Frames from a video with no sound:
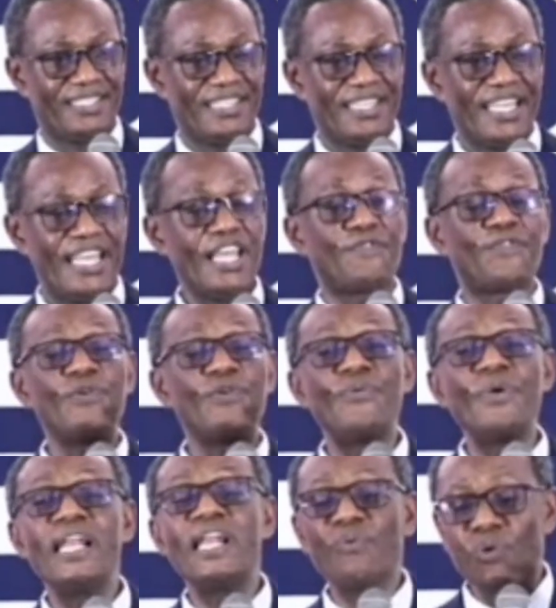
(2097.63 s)
If you
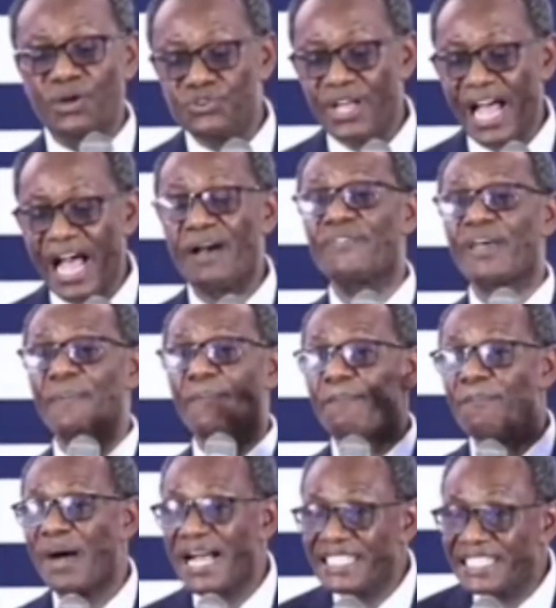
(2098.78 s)
really want to have the
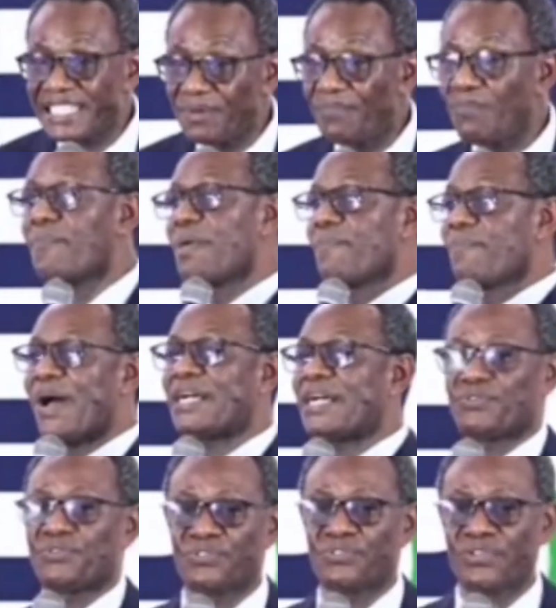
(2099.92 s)
maximum impact
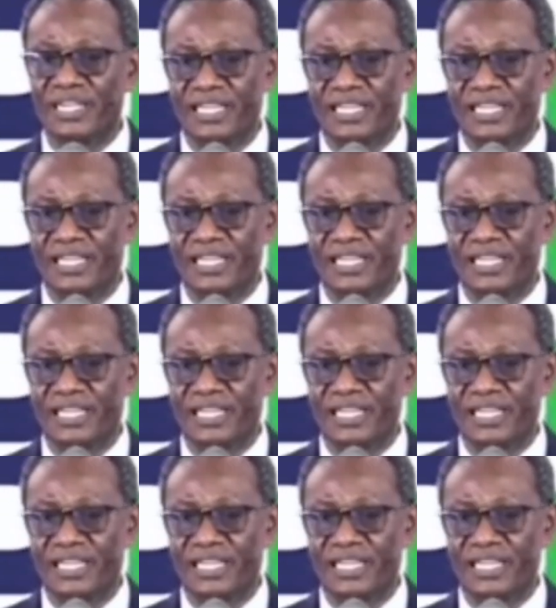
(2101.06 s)
you're talking